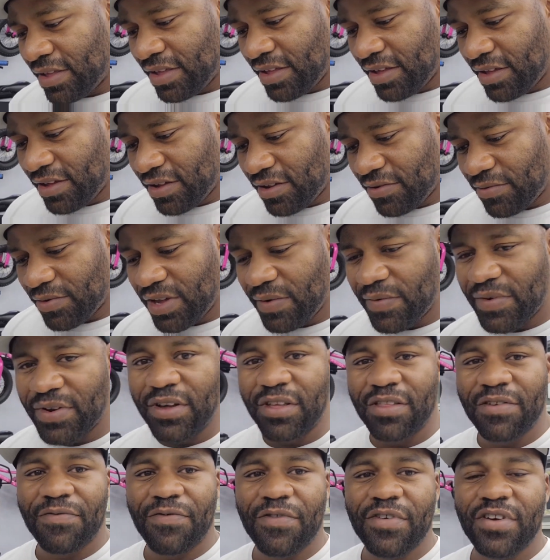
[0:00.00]
We have another
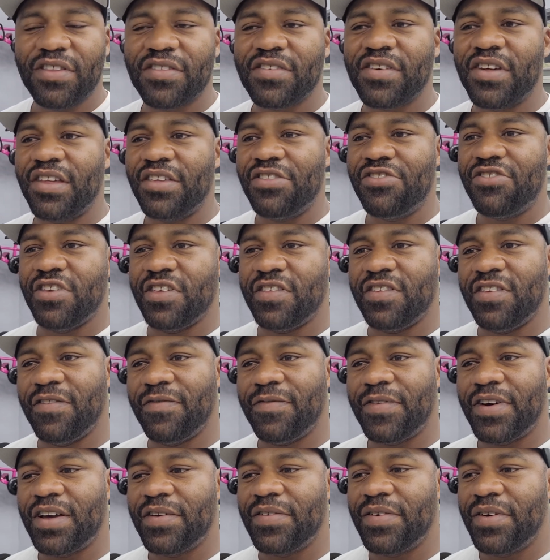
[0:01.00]
friend that's got a
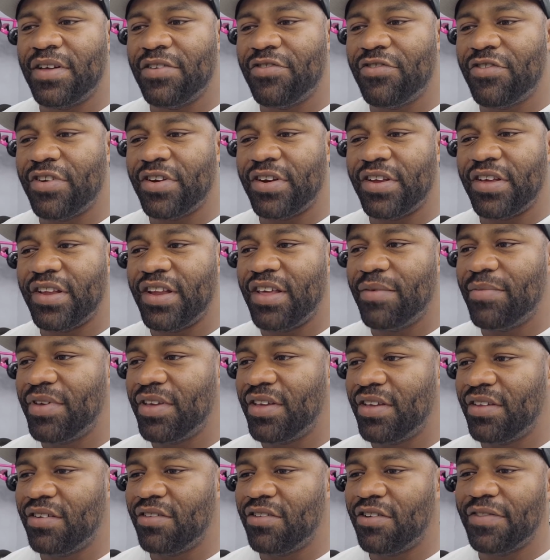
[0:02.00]
GT500, and I
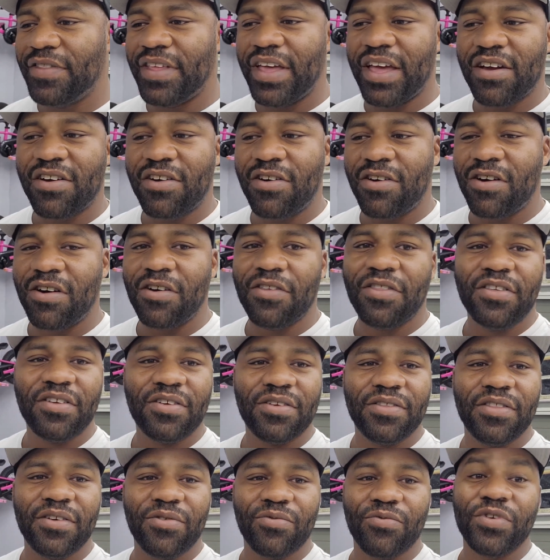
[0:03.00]
mean, on that car,
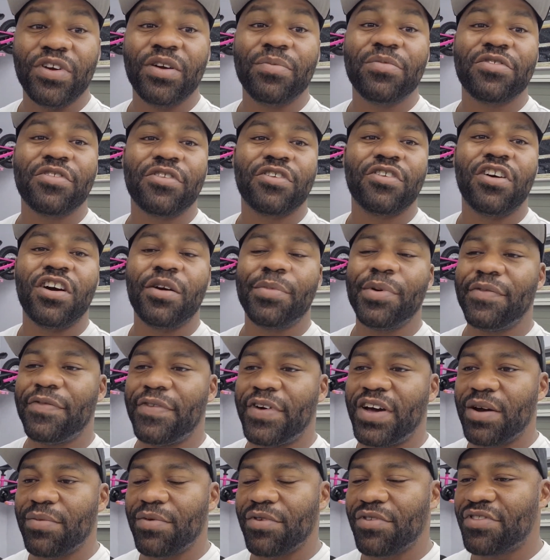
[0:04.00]
the rims are carbon
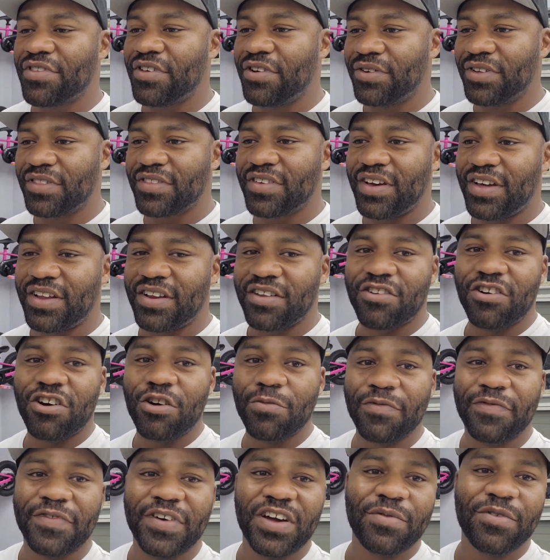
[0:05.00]
fiber, so it's kind of carbon
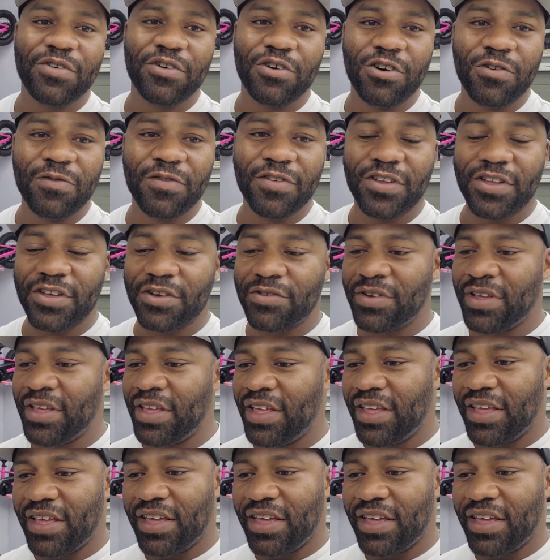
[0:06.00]
fiber overload, and I